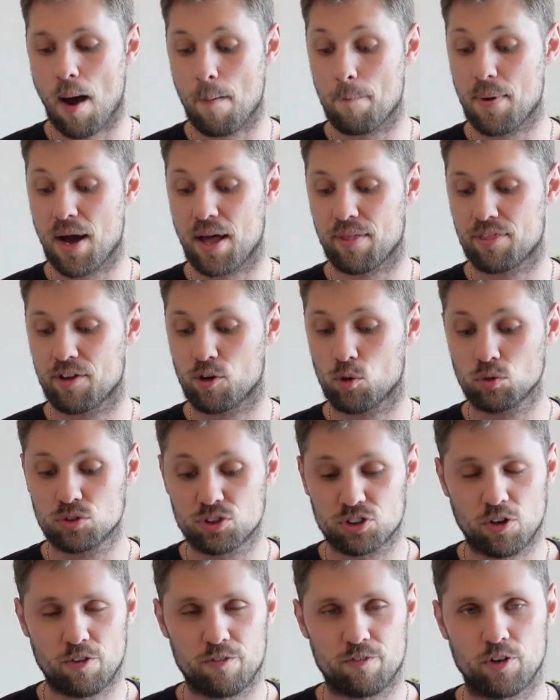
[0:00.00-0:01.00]
but they're
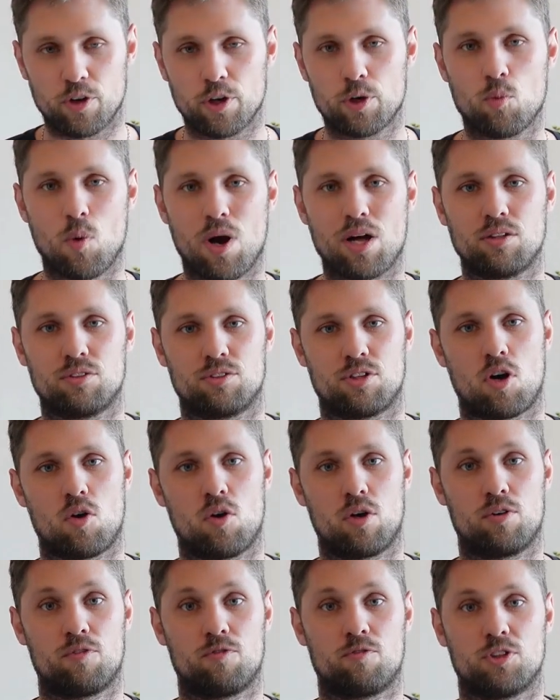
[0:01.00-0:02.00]
also very well
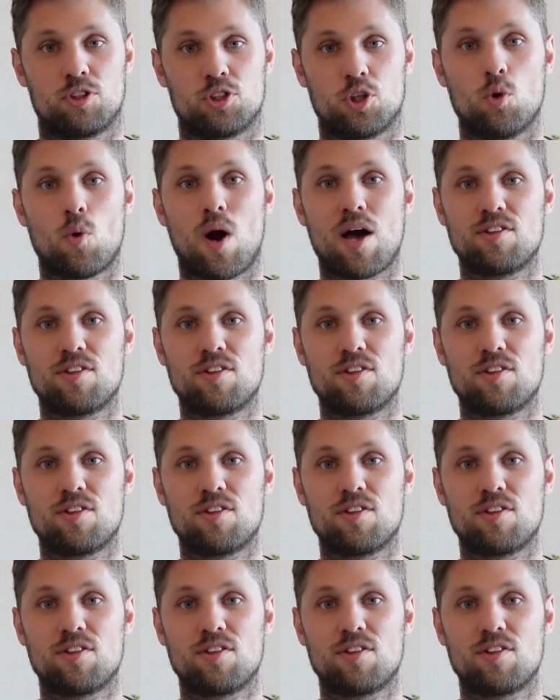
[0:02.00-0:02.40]
known for two